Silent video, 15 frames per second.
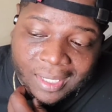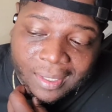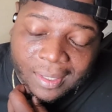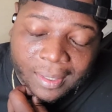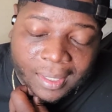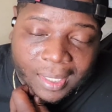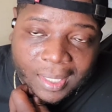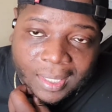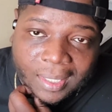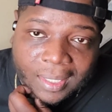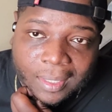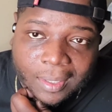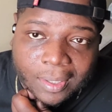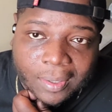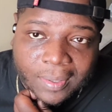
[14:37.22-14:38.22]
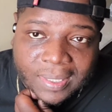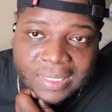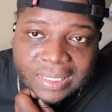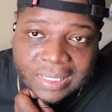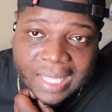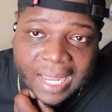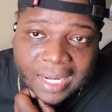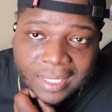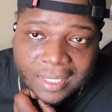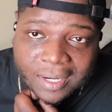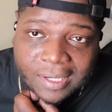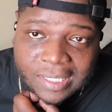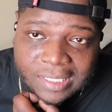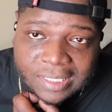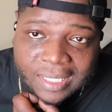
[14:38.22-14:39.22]
And there's a lot of
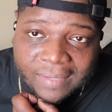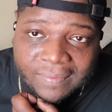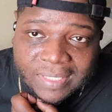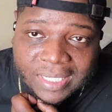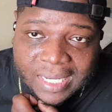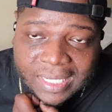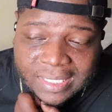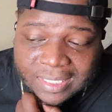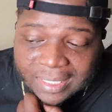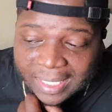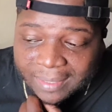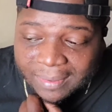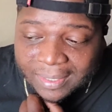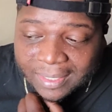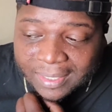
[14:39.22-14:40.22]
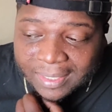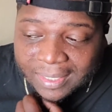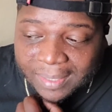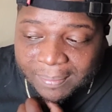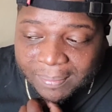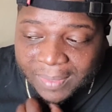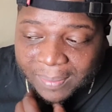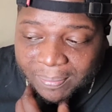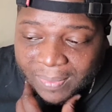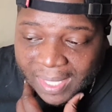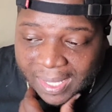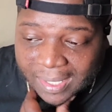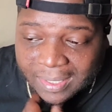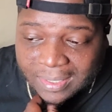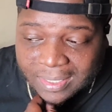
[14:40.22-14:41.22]
dirty stuff to them
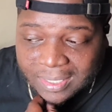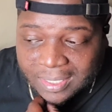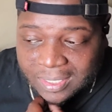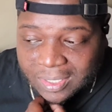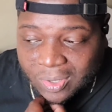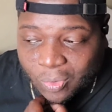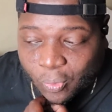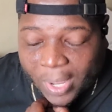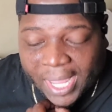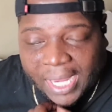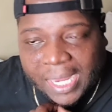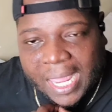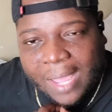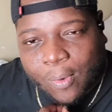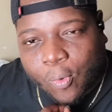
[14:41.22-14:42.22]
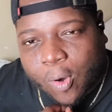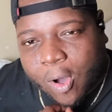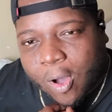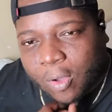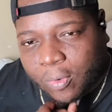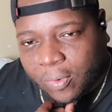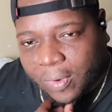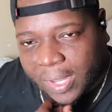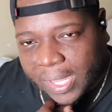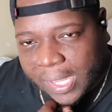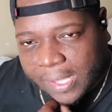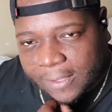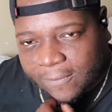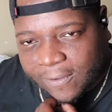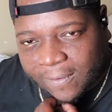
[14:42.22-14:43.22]
things. Waiting at
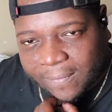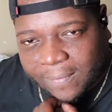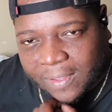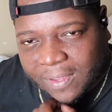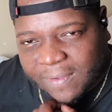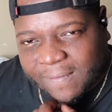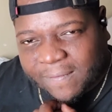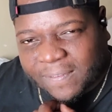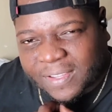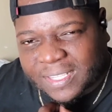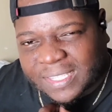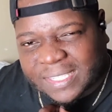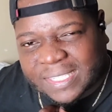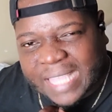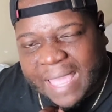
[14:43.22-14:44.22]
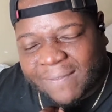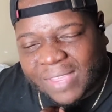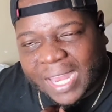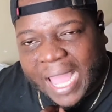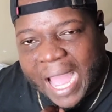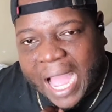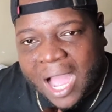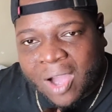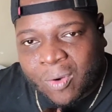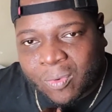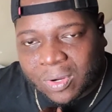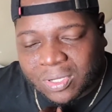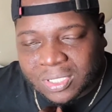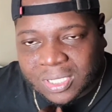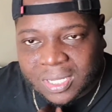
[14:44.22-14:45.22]
Walgreens for 7
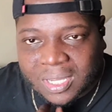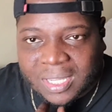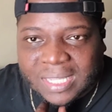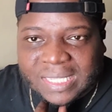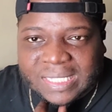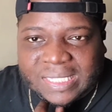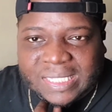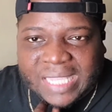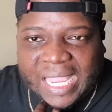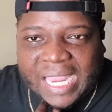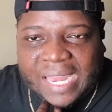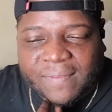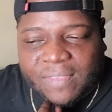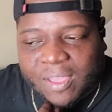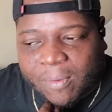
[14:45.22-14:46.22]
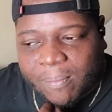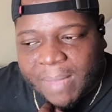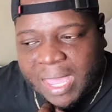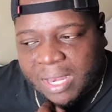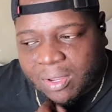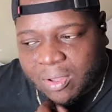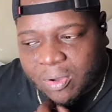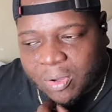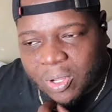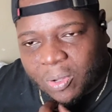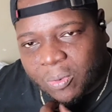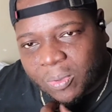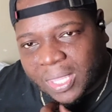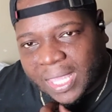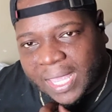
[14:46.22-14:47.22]
hours, seeing if your medical
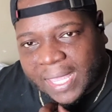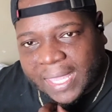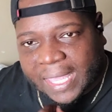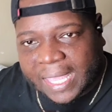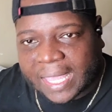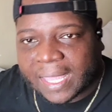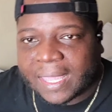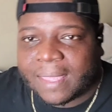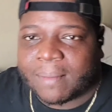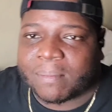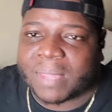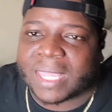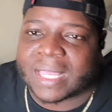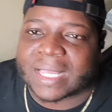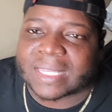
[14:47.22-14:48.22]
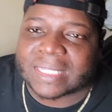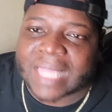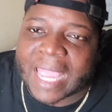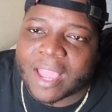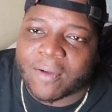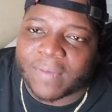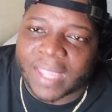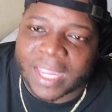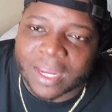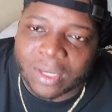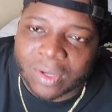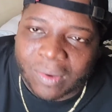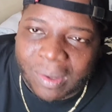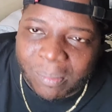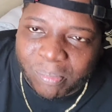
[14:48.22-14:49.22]
gonna kick in because they over here
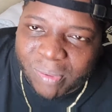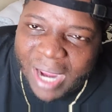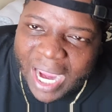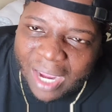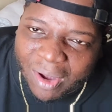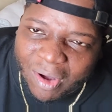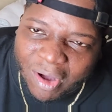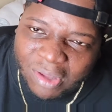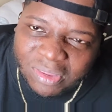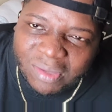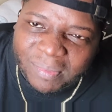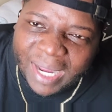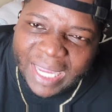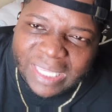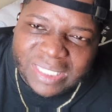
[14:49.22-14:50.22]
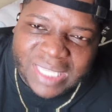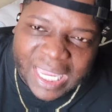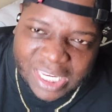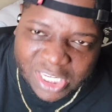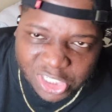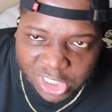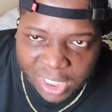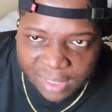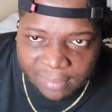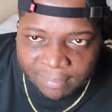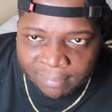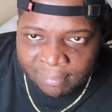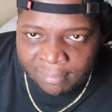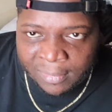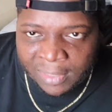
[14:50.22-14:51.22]
doing prior
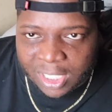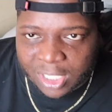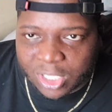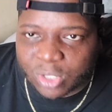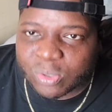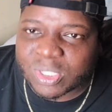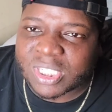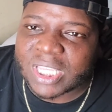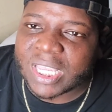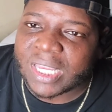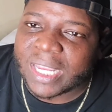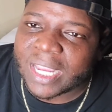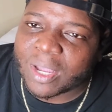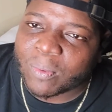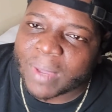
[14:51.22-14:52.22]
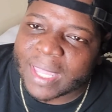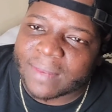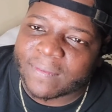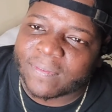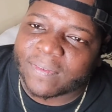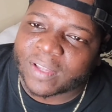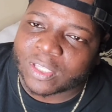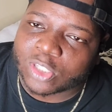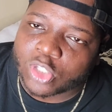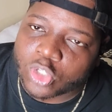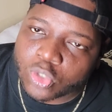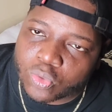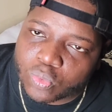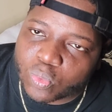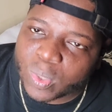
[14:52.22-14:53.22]
authorization. You sitting here waiting for
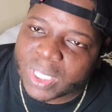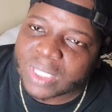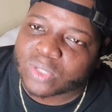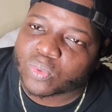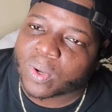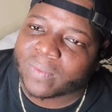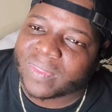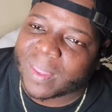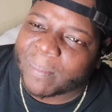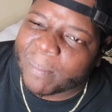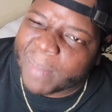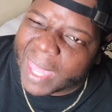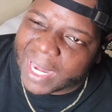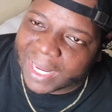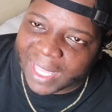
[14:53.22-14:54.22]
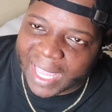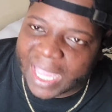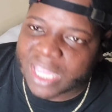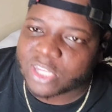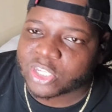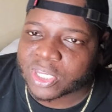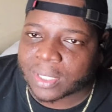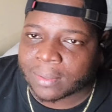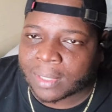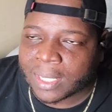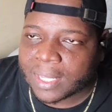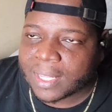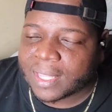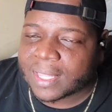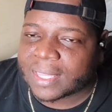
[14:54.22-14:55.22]
2 weeks worth of
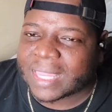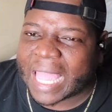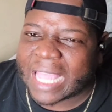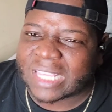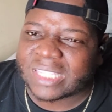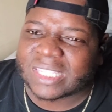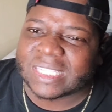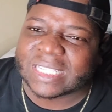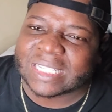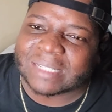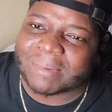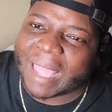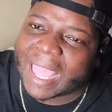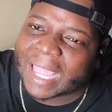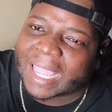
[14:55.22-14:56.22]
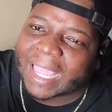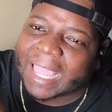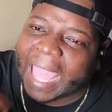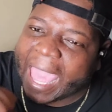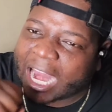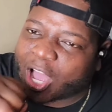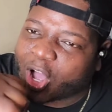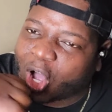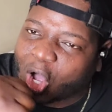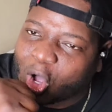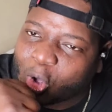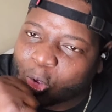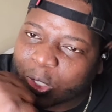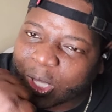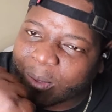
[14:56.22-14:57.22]
medication. That sub had a
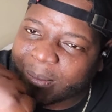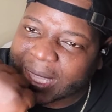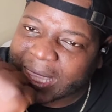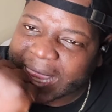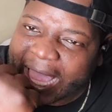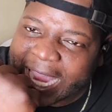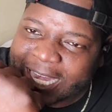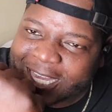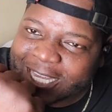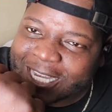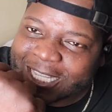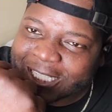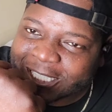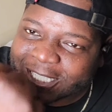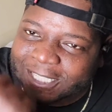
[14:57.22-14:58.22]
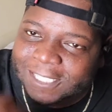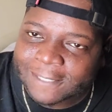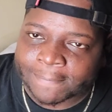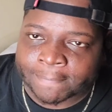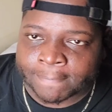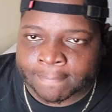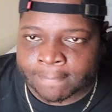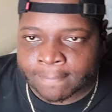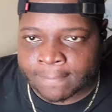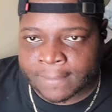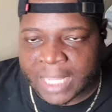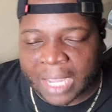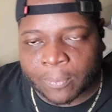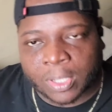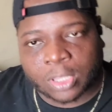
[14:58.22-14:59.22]
hole on me like this.
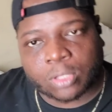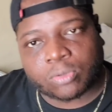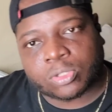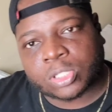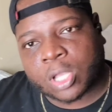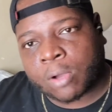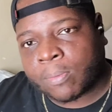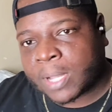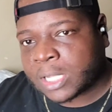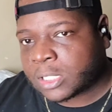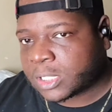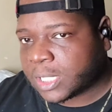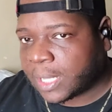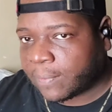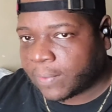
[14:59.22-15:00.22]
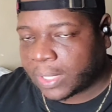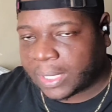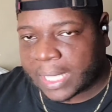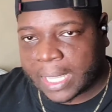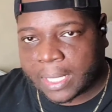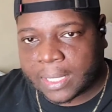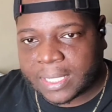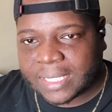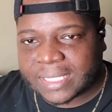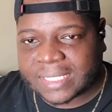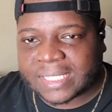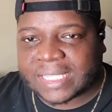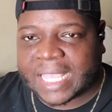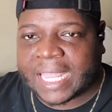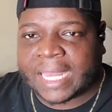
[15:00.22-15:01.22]
I went through so much stuff with that,
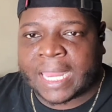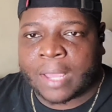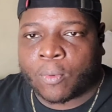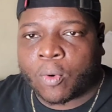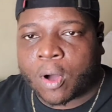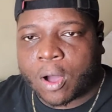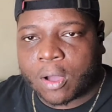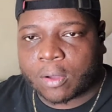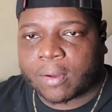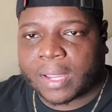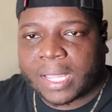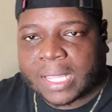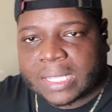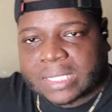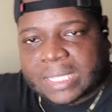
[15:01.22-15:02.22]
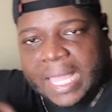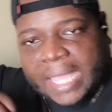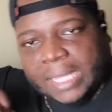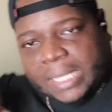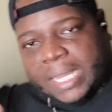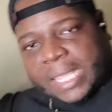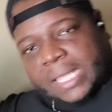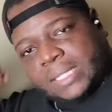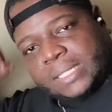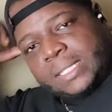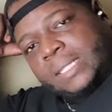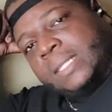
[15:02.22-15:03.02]
sitting in Walgreens like this.